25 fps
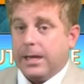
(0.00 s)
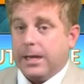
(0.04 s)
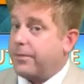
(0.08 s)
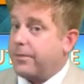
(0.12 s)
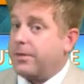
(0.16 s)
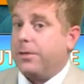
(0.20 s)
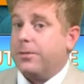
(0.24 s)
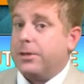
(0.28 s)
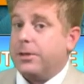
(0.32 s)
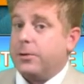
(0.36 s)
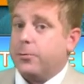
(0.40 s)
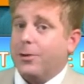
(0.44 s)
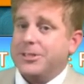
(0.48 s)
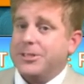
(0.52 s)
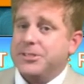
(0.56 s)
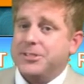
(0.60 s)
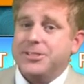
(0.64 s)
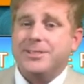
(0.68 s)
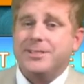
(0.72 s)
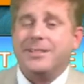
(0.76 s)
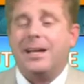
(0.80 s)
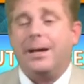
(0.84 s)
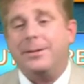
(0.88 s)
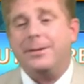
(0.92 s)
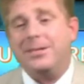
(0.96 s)
if you have any
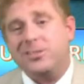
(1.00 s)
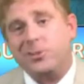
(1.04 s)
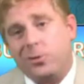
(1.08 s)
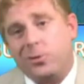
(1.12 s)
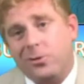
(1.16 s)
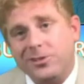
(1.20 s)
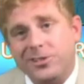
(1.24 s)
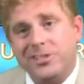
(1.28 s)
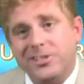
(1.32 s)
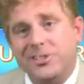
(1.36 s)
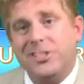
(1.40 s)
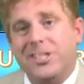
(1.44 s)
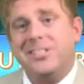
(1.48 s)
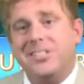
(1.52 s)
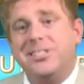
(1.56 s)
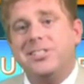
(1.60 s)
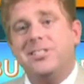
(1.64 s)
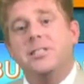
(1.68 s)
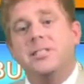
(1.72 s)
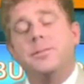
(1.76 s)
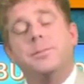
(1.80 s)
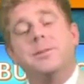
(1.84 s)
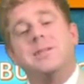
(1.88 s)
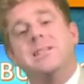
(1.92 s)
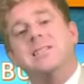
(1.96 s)
questions, comments, or
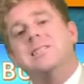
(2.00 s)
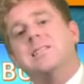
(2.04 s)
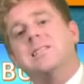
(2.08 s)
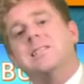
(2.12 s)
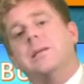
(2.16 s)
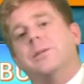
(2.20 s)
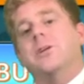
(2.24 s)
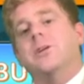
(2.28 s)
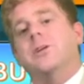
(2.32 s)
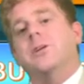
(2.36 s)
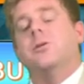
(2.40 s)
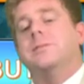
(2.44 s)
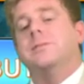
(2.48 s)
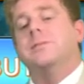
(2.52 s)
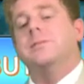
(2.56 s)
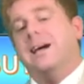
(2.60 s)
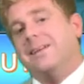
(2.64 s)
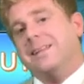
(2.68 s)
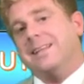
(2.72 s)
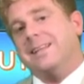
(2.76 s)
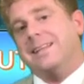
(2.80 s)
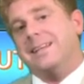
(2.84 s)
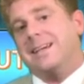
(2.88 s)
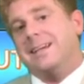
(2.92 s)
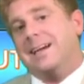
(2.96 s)
suggestions, please let me know down
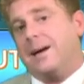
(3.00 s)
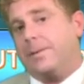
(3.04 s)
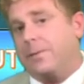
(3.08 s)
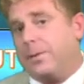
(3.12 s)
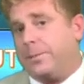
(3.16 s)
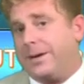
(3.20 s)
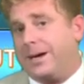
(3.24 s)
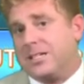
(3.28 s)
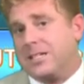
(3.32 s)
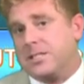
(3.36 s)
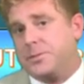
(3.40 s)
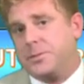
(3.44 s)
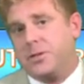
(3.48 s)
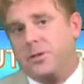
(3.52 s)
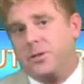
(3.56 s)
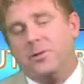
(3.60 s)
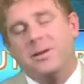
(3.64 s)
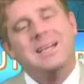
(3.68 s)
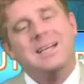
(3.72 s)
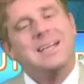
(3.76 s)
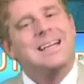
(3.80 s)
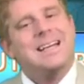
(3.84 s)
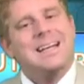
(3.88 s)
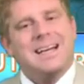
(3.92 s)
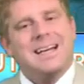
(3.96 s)
in the comment box below.
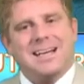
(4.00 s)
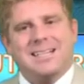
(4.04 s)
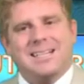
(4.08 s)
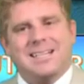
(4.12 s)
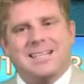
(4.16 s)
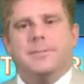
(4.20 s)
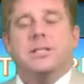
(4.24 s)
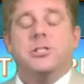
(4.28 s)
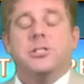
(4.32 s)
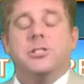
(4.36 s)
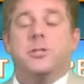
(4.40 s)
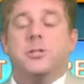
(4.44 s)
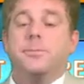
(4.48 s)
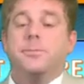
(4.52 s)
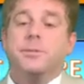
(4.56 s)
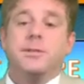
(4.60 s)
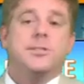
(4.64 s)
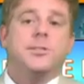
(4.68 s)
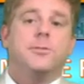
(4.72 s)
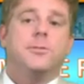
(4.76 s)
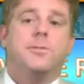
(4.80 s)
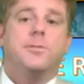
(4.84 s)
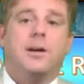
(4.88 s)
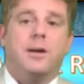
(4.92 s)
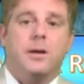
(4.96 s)
As I mentioned, please
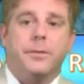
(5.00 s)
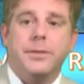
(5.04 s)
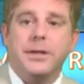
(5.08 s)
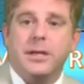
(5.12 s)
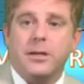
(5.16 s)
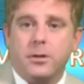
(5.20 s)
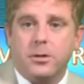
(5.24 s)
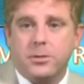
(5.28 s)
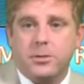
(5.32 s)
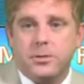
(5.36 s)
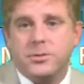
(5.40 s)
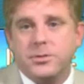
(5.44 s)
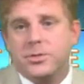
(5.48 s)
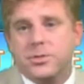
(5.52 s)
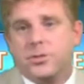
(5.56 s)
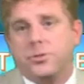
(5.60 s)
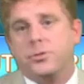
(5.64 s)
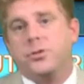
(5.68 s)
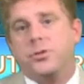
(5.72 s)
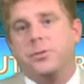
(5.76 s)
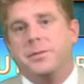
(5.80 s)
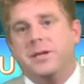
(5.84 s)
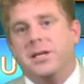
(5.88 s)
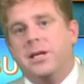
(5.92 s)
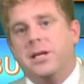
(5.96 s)
do follow me on all those
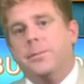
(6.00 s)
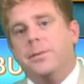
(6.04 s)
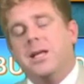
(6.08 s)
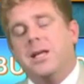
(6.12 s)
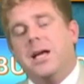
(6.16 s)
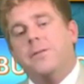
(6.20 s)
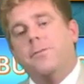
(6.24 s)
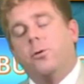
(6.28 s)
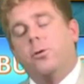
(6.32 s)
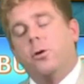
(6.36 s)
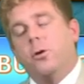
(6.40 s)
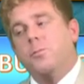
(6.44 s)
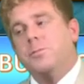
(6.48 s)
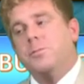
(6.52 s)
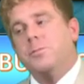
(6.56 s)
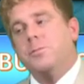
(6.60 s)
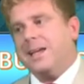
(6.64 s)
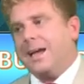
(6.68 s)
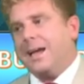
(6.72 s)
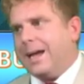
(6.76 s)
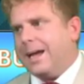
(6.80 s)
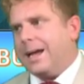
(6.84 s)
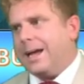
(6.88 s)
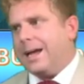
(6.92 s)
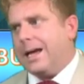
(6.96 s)
social media platforms.
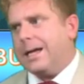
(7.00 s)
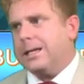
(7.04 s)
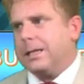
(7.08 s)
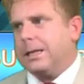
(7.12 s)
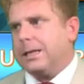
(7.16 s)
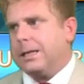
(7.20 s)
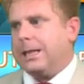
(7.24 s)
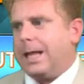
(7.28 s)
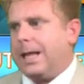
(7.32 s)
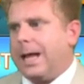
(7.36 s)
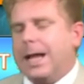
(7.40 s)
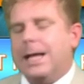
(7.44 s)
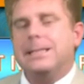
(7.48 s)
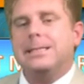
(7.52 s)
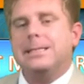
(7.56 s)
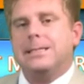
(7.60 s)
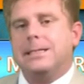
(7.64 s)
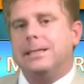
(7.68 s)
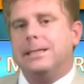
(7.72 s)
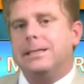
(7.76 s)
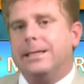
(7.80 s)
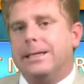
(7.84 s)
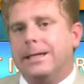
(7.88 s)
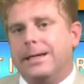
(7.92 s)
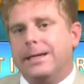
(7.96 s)
And
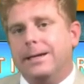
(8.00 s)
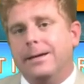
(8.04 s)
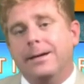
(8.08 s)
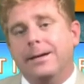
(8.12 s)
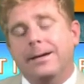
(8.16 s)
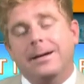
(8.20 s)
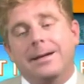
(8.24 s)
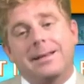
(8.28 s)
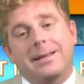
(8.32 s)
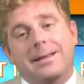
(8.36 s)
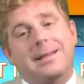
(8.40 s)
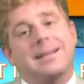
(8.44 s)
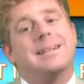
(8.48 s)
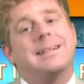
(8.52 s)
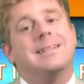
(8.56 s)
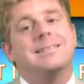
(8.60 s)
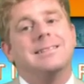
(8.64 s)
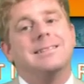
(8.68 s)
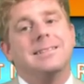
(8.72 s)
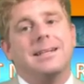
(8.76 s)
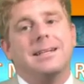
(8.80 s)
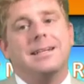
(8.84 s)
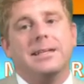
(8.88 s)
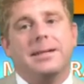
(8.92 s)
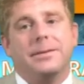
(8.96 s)
lastly, like I
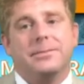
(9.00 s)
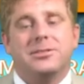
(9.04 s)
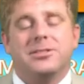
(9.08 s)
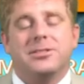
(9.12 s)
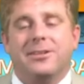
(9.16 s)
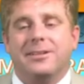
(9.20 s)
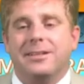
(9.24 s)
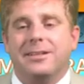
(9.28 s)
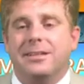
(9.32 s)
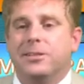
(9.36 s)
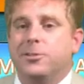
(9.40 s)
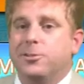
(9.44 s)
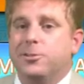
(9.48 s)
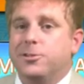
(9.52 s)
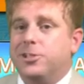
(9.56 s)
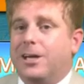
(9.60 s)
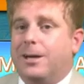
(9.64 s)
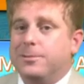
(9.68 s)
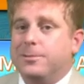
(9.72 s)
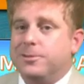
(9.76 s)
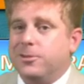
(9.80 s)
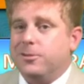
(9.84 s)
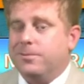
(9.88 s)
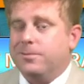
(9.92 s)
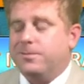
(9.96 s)
said, I am starting that new
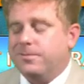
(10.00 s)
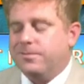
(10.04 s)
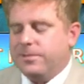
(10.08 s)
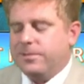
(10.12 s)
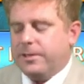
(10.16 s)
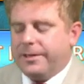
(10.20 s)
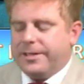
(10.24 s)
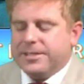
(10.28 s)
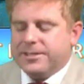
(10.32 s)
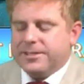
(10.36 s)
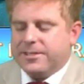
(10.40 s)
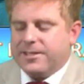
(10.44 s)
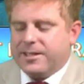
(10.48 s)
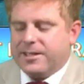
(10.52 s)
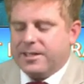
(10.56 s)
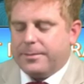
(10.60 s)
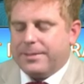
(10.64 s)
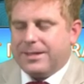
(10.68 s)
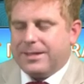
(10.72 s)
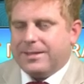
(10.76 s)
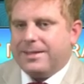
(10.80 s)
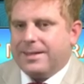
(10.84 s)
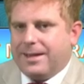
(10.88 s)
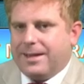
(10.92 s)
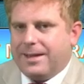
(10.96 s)
job, so very excited
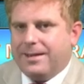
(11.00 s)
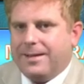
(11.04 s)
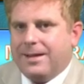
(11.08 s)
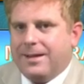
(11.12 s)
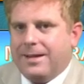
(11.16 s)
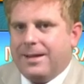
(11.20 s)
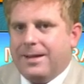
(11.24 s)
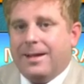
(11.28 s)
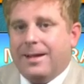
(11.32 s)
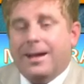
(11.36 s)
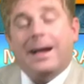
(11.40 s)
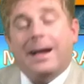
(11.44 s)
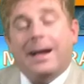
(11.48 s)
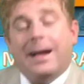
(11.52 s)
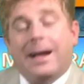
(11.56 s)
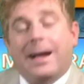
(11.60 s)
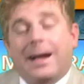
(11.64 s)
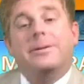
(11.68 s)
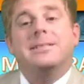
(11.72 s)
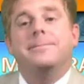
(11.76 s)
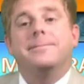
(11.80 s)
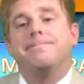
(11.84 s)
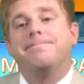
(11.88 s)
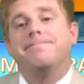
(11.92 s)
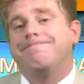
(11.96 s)
about that.
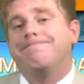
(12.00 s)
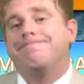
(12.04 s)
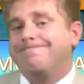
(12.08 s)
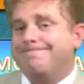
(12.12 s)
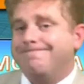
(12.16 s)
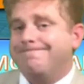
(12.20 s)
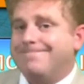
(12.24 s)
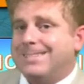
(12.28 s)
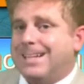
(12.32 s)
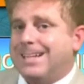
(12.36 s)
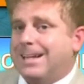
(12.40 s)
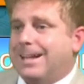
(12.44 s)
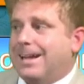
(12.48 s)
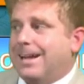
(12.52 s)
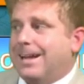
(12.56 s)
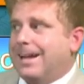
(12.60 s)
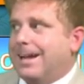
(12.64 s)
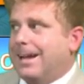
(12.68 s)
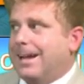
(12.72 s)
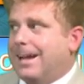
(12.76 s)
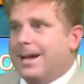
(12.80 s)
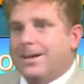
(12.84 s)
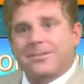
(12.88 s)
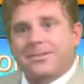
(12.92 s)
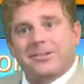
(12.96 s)
Anyways,
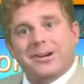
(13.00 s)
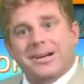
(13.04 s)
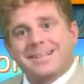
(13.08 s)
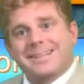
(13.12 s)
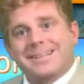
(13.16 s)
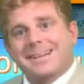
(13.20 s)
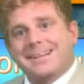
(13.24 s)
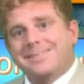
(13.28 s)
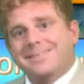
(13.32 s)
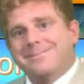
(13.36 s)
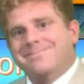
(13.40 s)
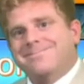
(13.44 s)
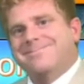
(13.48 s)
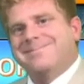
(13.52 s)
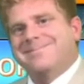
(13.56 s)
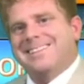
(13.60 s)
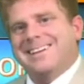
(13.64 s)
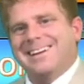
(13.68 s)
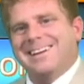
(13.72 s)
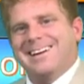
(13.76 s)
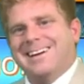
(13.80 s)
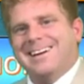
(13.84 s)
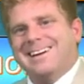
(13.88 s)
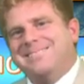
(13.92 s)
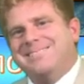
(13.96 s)
have a great day.
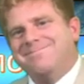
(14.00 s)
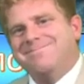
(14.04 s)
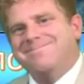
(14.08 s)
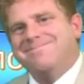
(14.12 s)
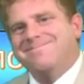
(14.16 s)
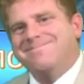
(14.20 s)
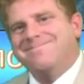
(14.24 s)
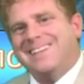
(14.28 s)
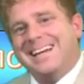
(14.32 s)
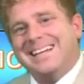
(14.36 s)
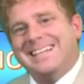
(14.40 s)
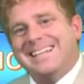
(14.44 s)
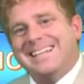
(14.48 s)
All right.